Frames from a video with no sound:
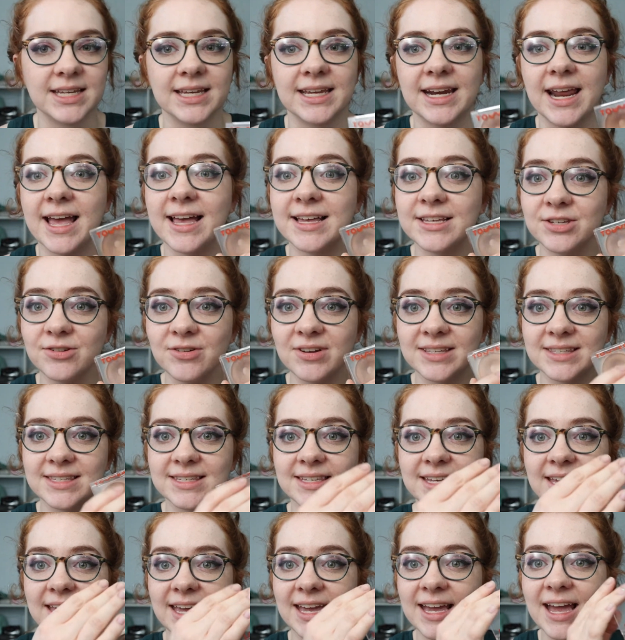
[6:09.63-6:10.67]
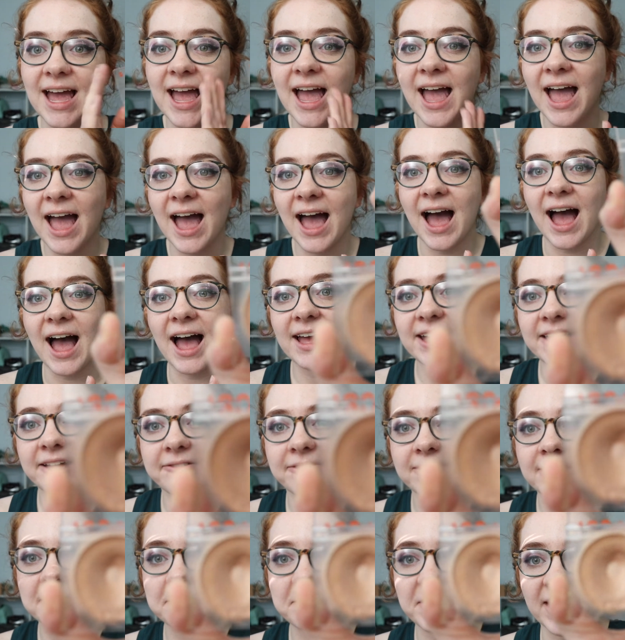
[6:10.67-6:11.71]
and as you can see, I have
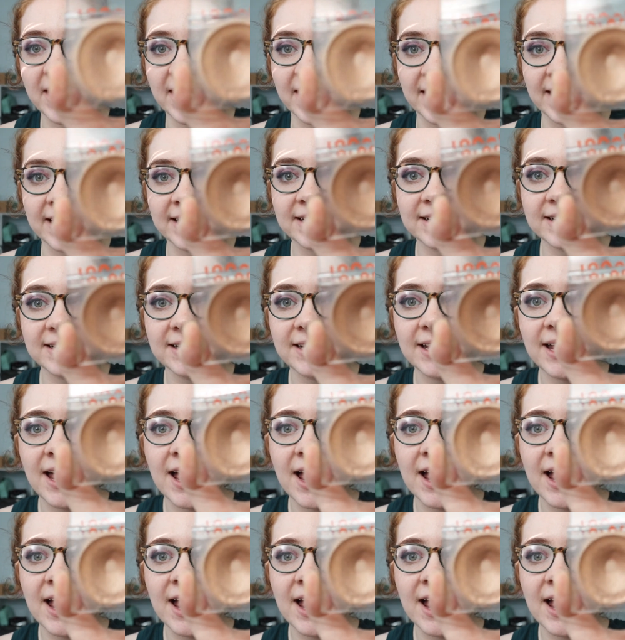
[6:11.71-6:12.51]
hit pan.